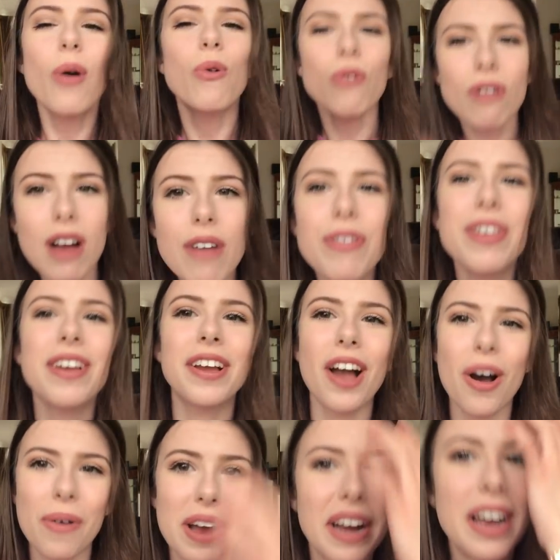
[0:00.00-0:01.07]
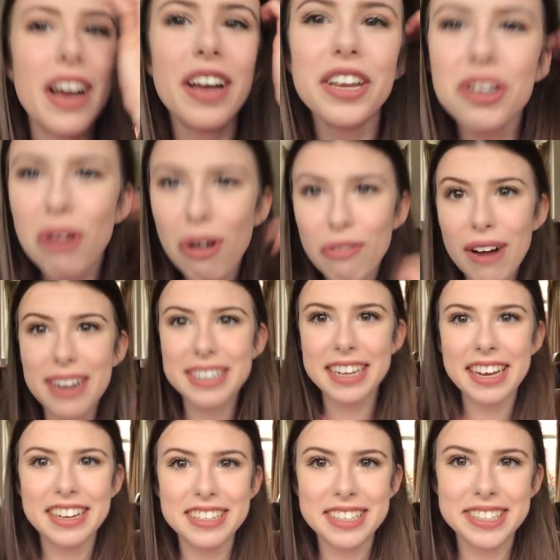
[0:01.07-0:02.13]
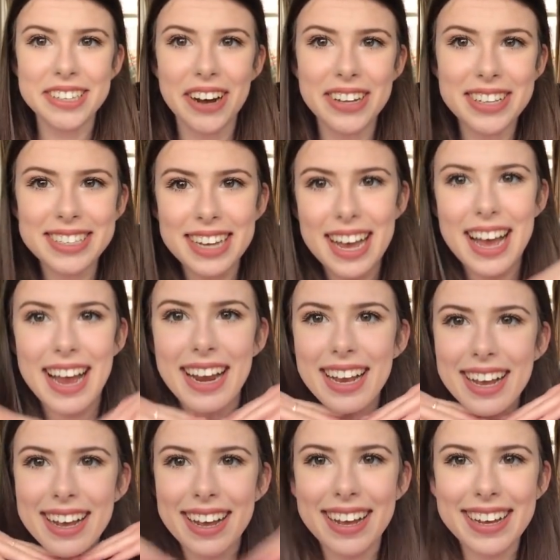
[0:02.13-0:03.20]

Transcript: Wherever you're going, you are ready to start the day.